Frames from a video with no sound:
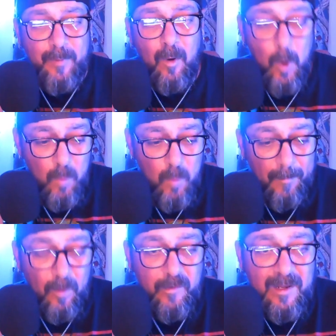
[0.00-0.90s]
who the
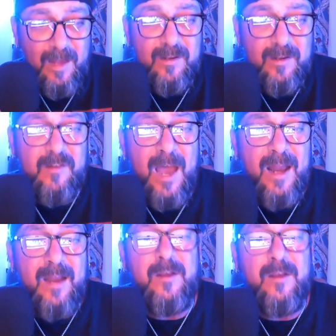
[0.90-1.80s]
person is that
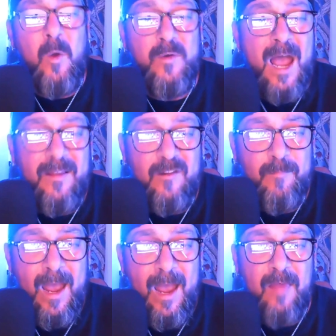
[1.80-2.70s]
decided to go down this
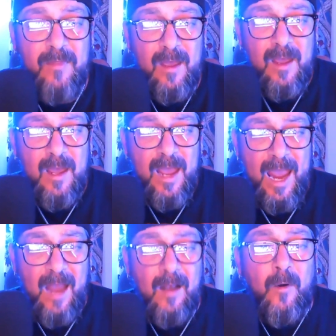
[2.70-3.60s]
path
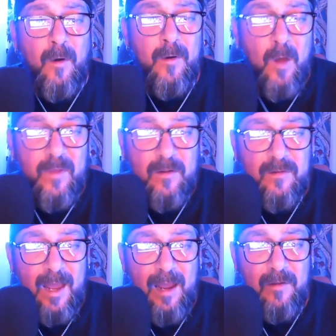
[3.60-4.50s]
and learn all these
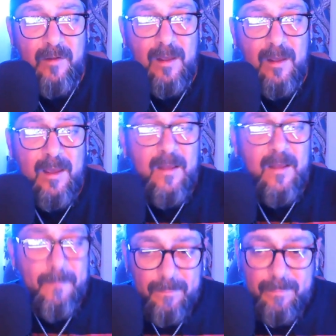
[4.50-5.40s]
things.
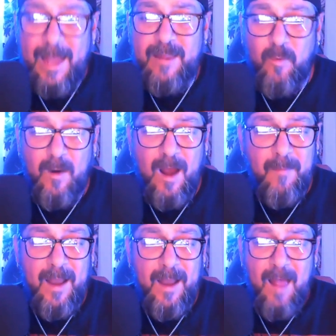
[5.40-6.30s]
that's where I'm
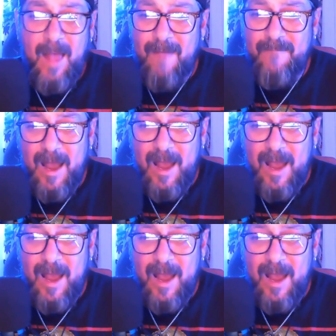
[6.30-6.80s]
at. I, I, I